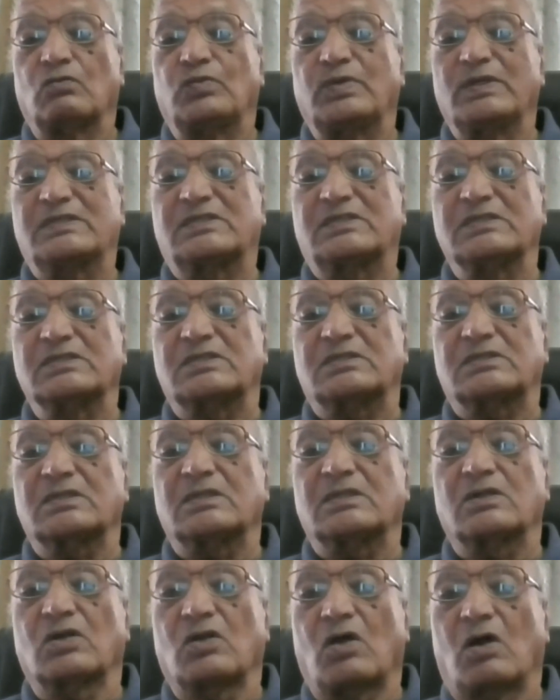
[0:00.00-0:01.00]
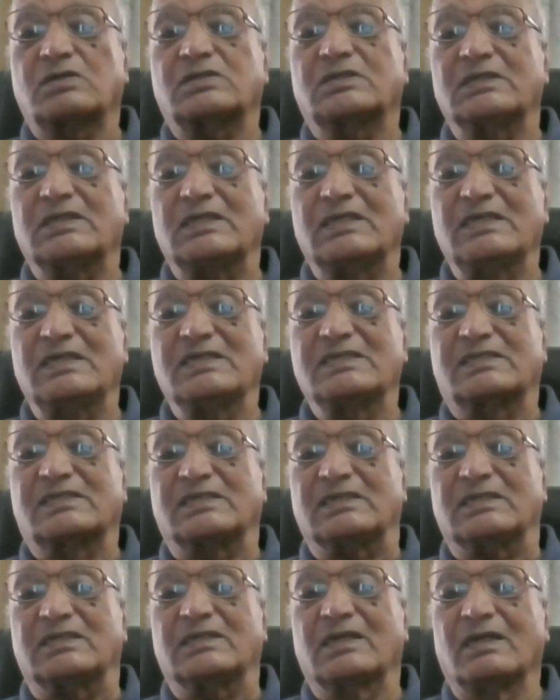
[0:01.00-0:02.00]
which is not
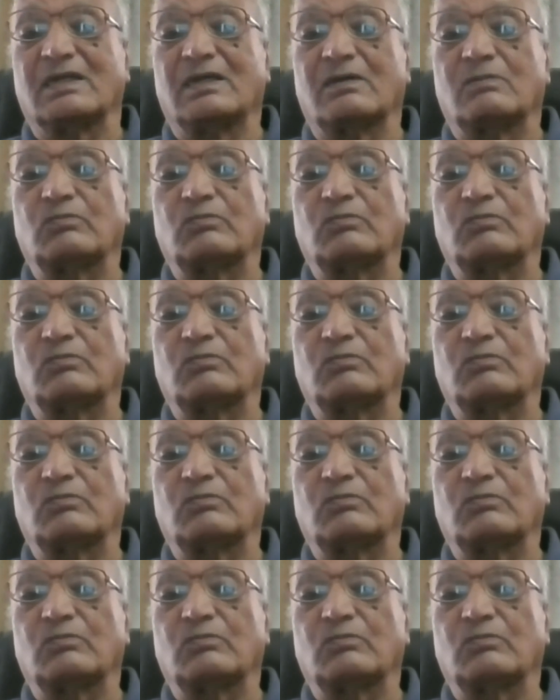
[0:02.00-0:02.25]
easy,